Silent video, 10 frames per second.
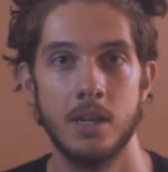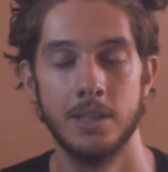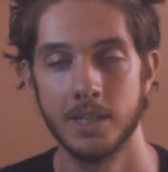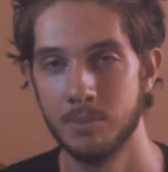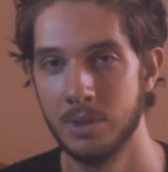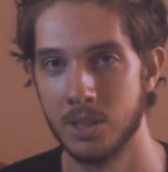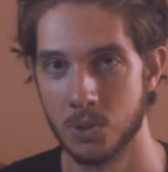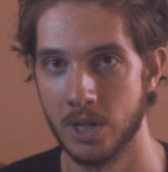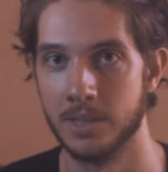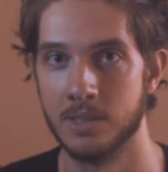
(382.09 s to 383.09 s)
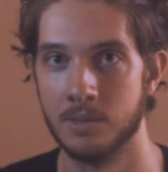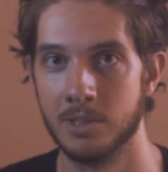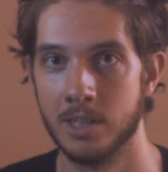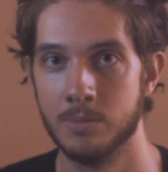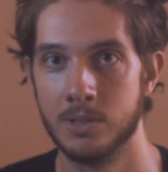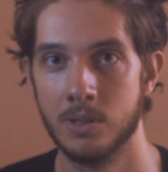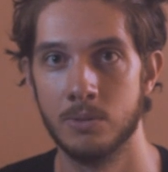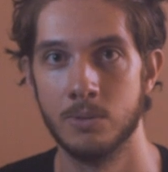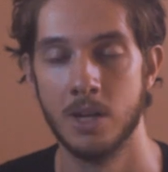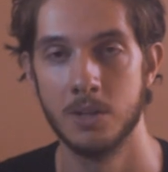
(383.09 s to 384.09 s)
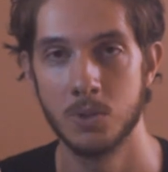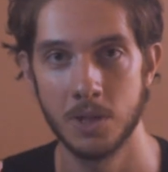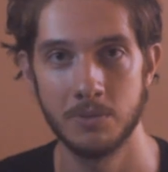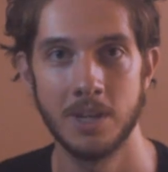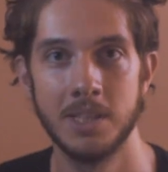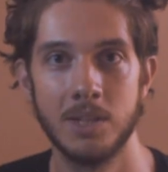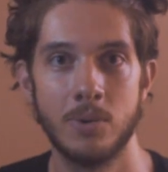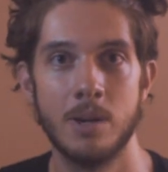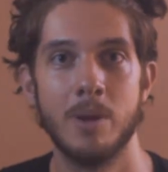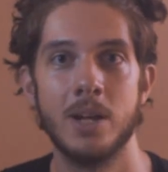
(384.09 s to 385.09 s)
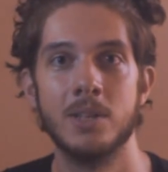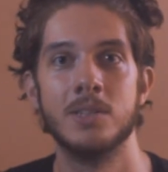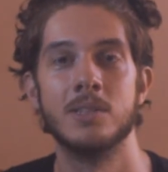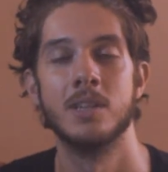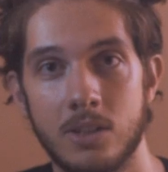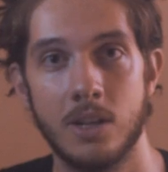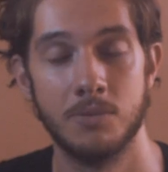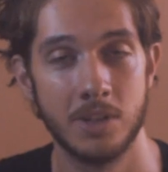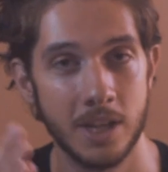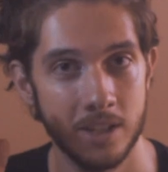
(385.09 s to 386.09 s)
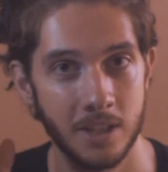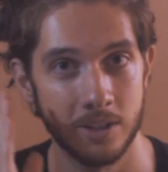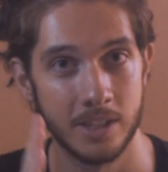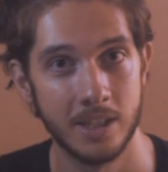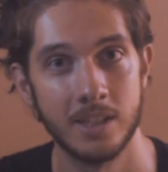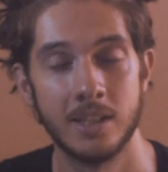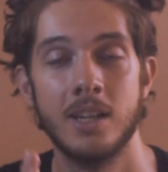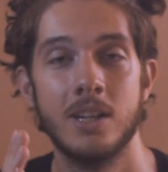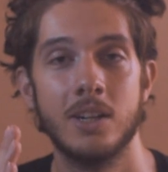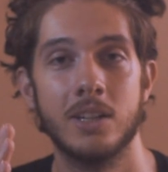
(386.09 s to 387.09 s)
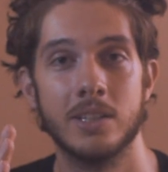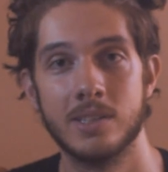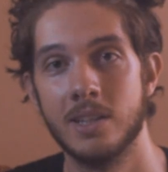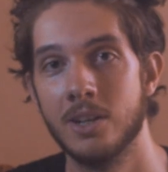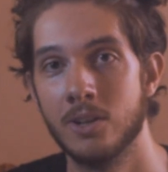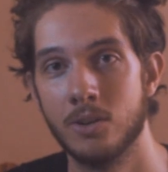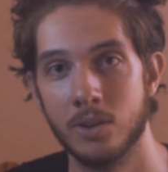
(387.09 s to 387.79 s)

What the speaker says: And that can be distracting sometimes. So try to find that right balance of cutting on a kick, on a snare,